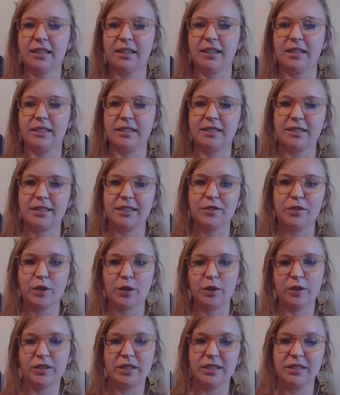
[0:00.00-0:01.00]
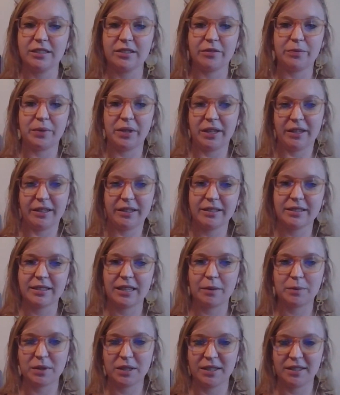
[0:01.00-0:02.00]
these difficulties of being
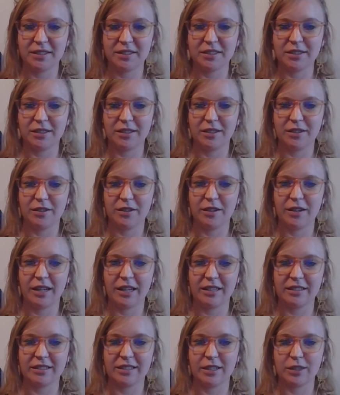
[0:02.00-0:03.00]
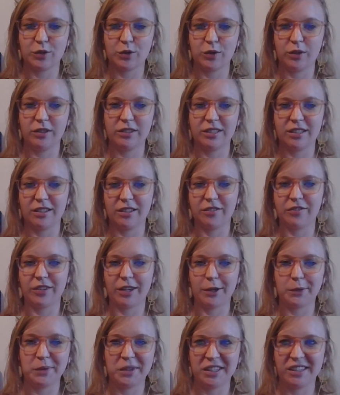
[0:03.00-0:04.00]
accepted into the ancestral, into the
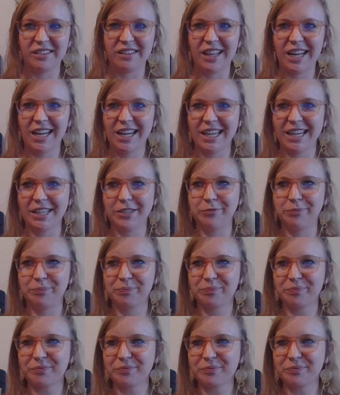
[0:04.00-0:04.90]
family line,